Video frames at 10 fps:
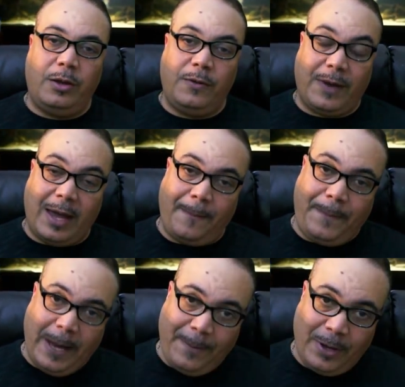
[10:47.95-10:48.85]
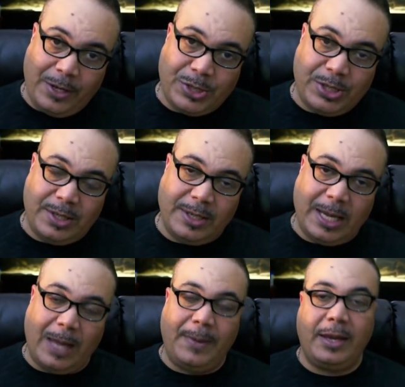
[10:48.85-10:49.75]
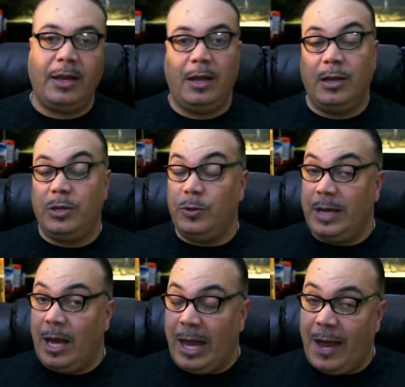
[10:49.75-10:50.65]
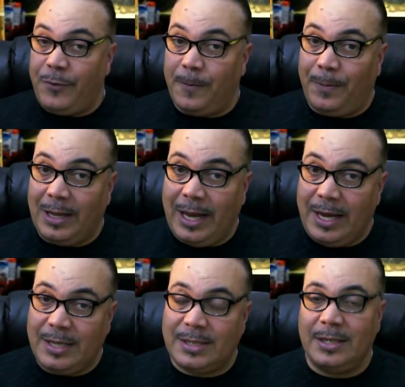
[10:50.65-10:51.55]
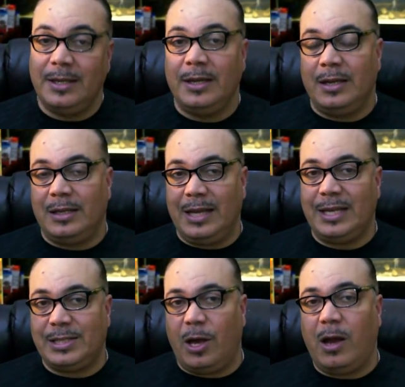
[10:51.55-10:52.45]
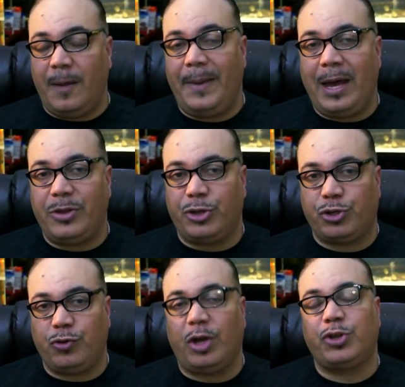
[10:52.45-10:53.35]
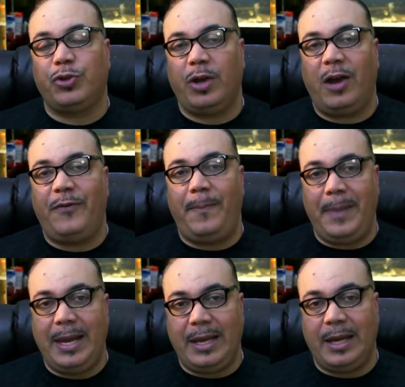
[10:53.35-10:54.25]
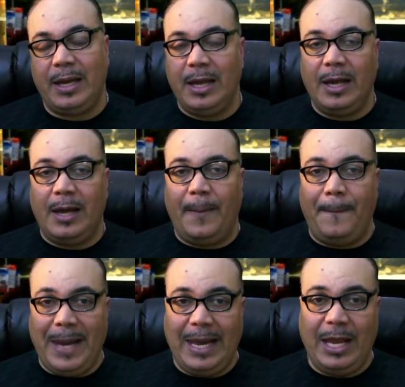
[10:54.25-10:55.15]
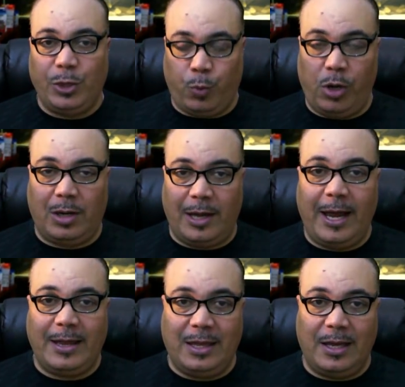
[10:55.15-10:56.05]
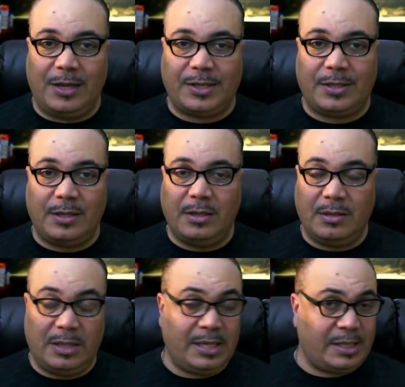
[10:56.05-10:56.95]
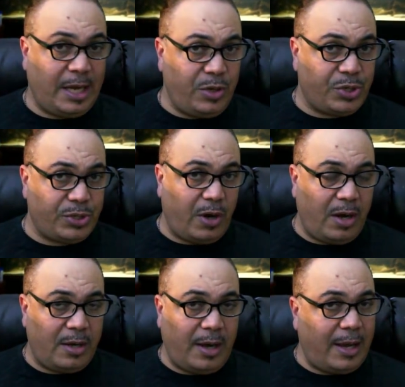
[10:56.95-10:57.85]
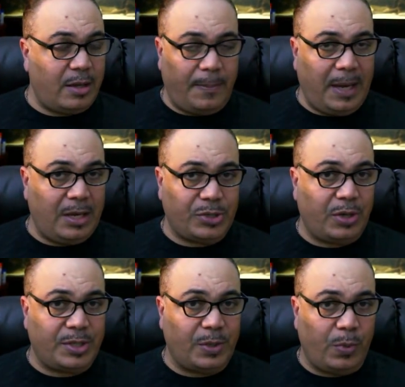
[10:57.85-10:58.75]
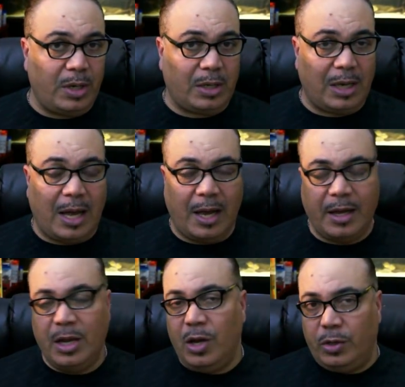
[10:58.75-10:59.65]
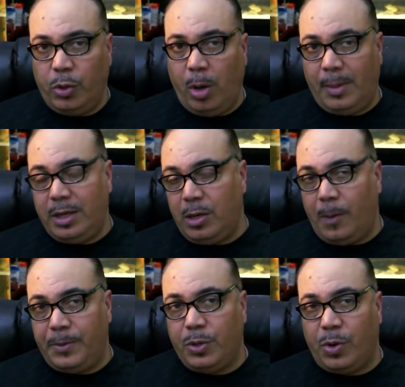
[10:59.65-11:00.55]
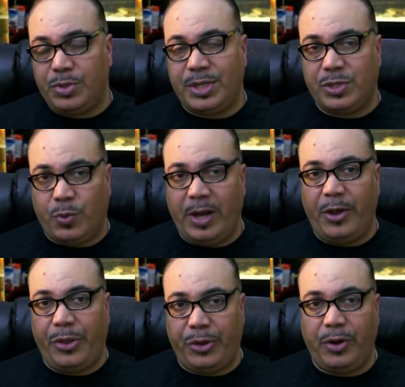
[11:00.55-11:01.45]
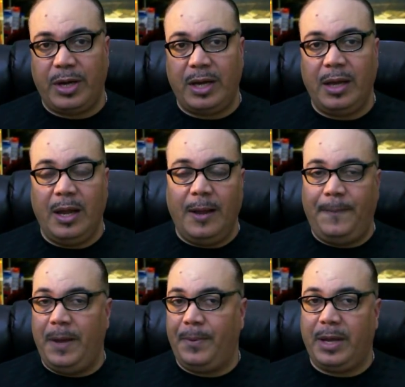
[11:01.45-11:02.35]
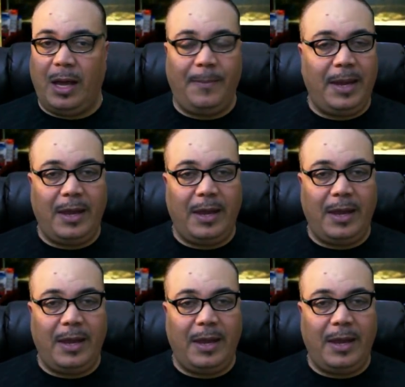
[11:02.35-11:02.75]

you've got people interested in coming, you now have your place. Let's talk about the structure of a meeting. Meetings work like this. Let's say you start at the meeting starts at one o'clock. Normally you open doors at 12:30 people come